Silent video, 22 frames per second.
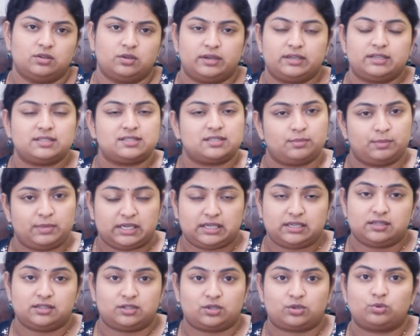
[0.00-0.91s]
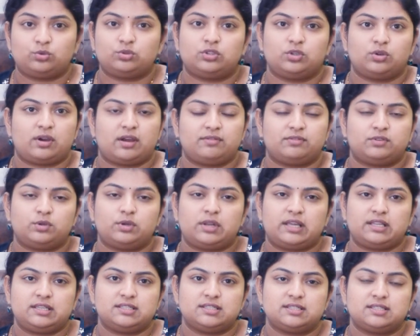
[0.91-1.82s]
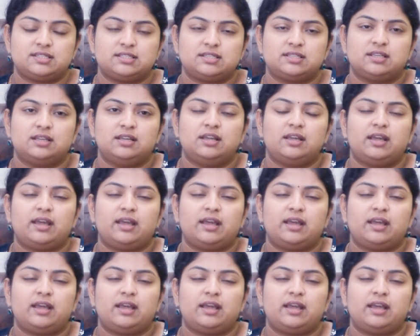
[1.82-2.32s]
It is a bitter truth you have to digest.